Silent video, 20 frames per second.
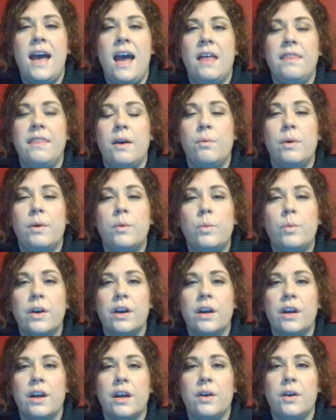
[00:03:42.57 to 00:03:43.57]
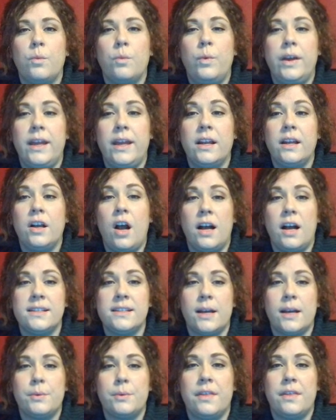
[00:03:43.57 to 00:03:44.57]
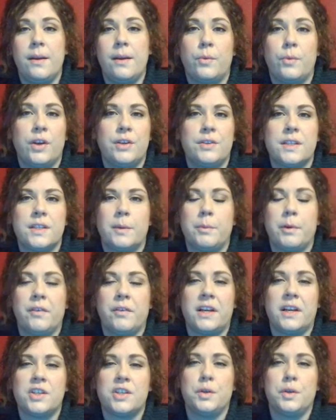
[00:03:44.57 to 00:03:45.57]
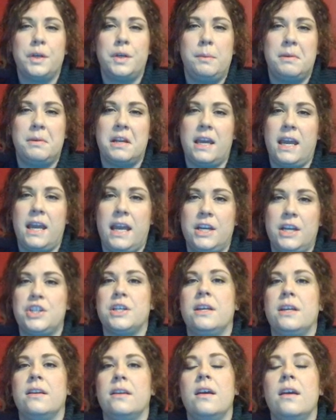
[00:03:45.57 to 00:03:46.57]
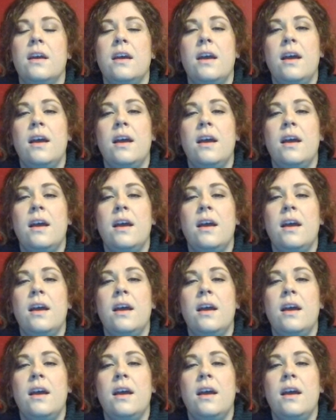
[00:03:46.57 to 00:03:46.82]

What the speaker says: and that when we're in contact with them, we're using professional communication.